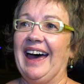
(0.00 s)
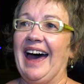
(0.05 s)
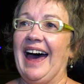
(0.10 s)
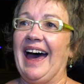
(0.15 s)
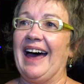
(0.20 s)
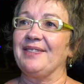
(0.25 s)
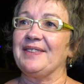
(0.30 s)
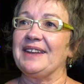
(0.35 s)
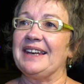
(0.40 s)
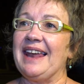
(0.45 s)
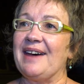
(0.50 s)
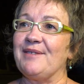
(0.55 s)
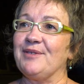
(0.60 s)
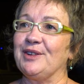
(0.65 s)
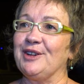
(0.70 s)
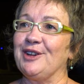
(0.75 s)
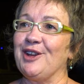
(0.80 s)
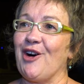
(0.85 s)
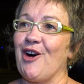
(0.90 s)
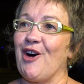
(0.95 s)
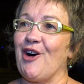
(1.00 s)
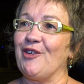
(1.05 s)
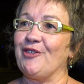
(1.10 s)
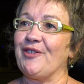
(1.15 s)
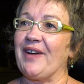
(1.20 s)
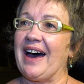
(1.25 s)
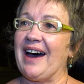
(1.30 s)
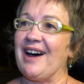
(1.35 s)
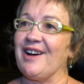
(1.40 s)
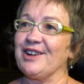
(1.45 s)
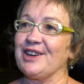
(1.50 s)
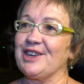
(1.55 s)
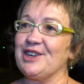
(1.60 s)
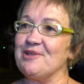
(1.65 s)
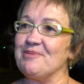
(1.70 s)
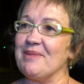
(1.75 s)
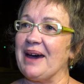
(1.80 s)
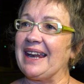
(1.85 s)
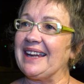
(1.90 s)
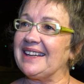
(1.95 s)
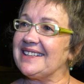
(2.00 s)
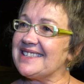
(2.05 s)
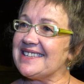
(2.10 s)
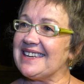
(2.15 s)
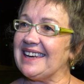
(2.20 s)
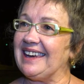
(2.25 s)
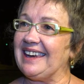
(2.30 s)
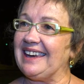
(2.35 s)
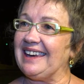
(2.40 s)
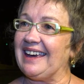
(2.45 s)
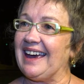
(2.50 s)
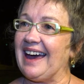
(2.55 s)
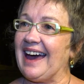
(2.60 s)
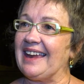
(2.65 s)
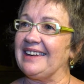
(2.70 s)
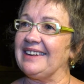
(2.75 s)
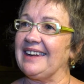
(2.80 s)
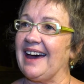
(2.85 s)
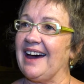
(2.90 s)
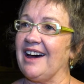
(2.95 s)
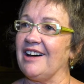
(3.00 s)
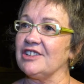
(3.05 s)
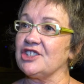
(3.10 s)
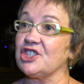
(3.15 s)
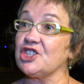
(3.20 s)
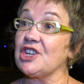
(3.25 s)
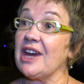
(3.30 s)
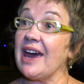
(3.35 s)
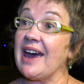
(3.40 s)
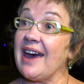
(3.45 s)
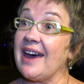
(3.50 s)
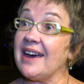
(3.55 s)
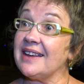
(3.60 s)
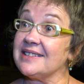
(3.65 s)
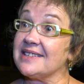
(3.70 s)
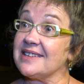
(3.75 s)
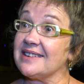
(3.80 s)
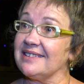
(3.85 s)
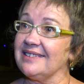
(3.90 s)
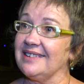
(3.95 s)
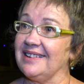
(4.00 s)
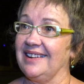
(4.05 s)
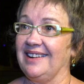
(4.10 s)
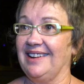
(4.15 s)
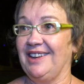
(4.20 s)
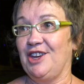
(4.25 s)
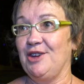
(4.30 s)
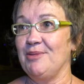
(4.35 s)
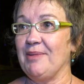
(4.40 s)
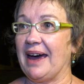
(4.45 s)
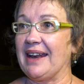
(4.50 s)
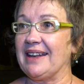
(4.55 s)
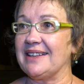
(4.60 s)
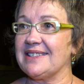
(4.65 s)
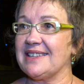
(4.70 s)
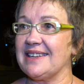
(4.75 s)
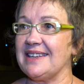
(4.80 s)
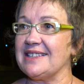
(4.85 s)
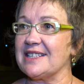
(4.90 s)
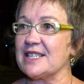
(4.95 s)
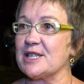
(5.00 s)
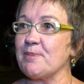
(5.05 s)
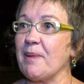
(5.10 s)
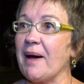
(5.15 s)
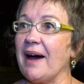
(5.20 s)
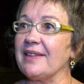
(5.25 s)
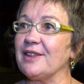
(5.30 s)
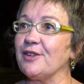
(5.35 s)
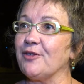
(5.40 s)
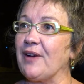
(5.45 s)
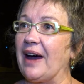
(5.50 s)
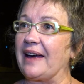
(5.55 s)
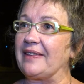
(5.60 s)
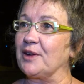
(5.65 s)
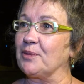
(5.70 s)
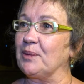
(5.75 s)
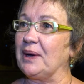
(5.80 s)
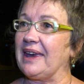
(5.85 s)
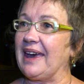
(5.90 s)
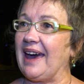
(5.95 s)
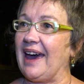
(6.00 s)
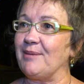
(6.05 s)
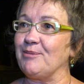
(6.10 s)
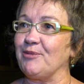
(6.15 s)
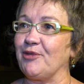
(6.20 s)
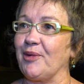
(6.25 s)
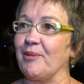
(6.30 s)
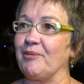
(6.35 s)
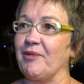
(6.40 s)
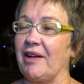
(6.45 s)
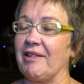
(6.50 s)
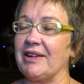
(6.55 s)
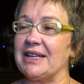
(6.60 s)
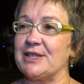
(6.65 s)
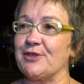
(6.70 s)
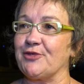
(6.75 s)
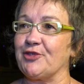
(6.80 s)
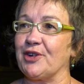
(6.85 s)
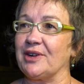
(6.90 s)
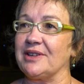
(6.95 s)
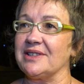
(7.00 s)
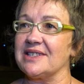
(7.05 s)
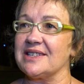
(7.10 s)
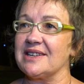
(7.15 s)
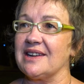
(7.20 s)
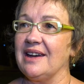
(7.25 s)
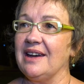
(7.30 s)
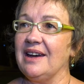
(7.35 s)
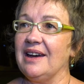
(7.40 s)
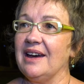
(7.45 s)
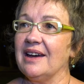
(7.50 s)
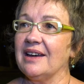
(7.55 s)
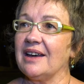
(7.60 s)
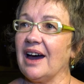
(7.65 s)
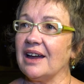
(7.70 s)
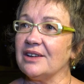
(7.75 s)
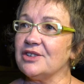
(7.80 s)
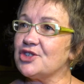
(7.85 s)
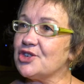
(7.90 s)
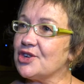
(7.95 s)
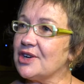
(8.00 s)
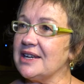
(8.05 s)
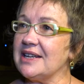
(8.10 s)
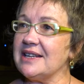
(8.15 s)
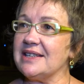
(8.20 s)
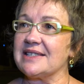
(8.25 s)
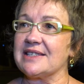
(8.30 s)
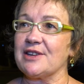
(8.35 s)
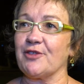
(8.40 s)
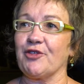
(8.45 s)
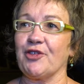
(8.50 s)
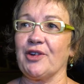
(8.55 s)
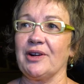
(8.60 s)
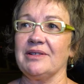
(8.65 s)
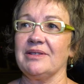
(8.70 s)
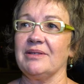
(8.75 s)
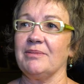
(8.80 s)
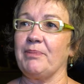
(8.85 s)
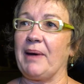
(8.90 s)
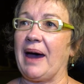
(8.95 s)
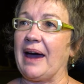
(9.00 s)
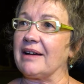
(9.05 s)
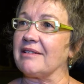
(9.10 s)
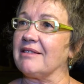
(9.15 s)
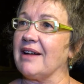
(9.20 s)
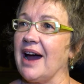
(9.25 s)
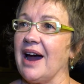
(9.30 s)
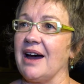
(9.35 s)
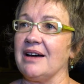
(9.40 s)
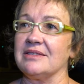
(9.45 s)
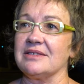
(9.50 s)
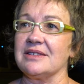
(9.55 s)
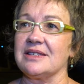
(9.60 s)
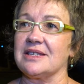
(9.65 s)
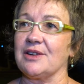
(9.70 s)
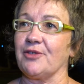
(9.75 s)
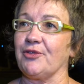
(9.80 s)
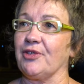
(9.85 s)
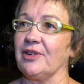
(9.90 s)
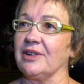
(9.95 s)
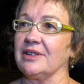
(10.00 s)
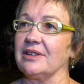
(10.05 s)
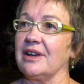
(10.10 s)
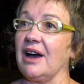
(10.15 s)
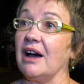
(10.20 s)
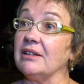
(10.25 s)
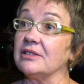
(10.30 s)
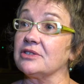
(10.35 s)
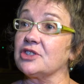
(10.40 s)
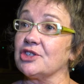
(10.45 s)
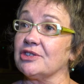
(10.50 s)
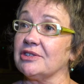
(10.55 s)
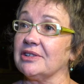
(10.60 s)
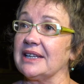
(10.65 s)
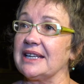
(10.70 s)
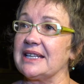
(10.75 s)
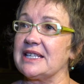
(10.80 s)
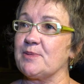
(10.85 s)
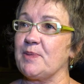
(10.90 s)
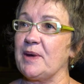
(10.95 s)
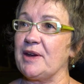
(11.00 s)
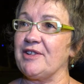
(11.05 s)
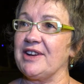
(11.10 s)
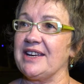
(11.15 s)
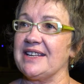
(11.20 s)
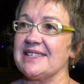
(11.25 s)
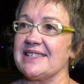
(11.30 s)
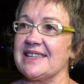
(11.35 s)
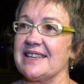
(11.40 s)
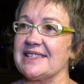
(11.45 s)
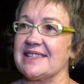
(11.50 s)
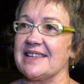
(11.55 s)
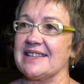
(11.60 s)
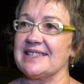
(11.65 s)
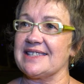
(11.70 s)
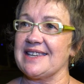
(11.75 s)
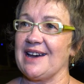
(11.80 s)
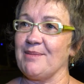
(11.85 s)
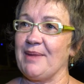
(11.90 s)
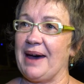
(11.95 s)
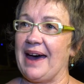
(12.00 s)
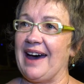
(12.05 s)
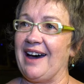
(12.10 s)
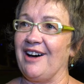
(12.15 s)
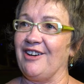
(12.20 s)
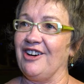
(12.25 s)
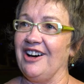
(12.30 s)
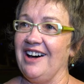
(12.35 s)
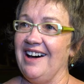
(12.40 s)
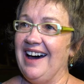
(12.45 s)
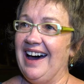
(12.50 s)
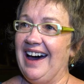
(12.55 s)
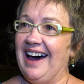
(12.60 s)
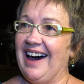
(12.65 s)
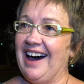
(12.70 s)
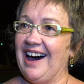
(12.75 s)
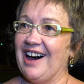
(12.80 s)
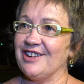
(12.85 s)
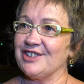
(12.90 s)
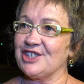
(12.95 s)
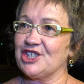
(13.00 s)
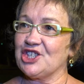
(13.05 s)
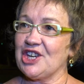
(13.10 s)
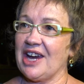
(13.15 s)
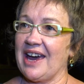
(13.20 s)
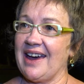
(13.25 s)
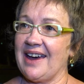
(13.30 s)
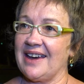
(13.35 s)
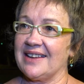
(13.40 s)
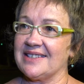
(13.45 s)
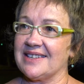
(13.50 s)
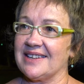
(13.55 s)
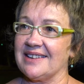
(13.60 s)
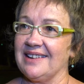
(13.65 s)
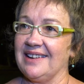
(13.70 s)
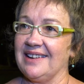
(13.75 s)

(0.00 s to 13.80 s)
at the level of our humanity and our shared humanity, despite the fact that we came from very different countries, different backgrounds, different cultural experiences, that somehow our shared